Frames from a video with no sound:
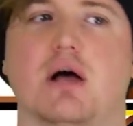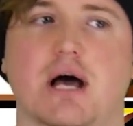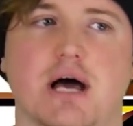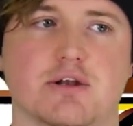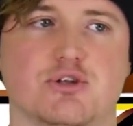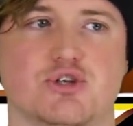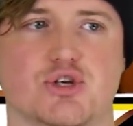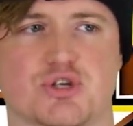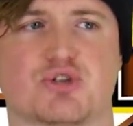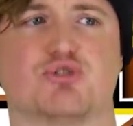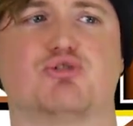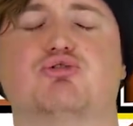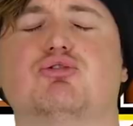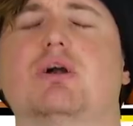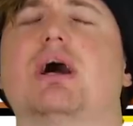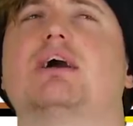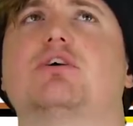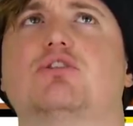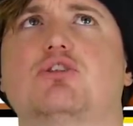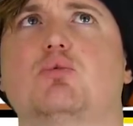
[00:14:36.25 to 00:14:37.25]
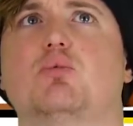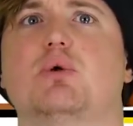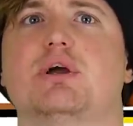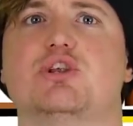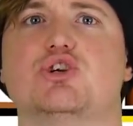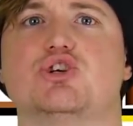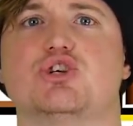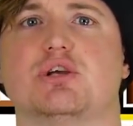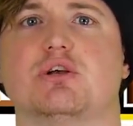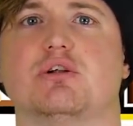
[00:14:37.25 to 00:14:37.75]
and just cracked the
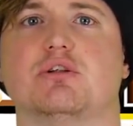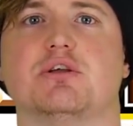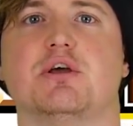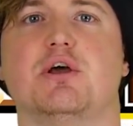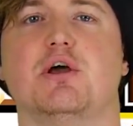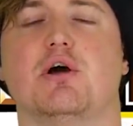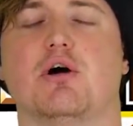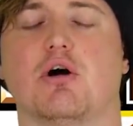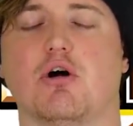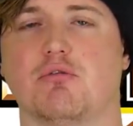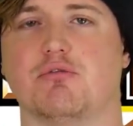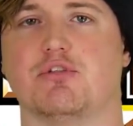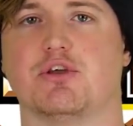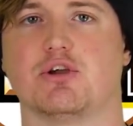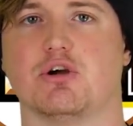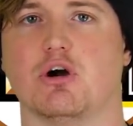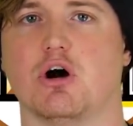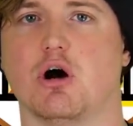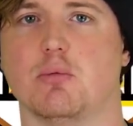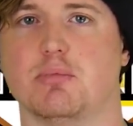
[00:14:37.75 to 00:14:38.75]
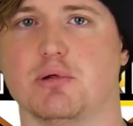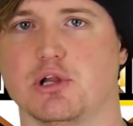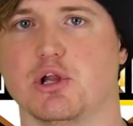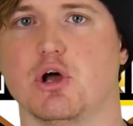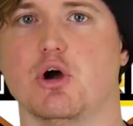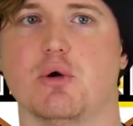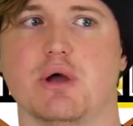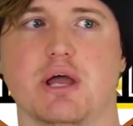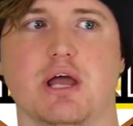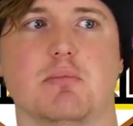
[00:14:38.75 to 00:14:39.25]
windshield of the car
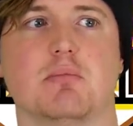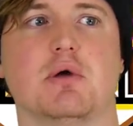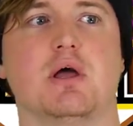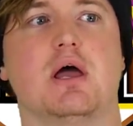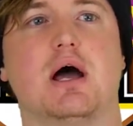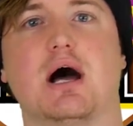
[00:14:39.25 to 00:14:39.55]
below him.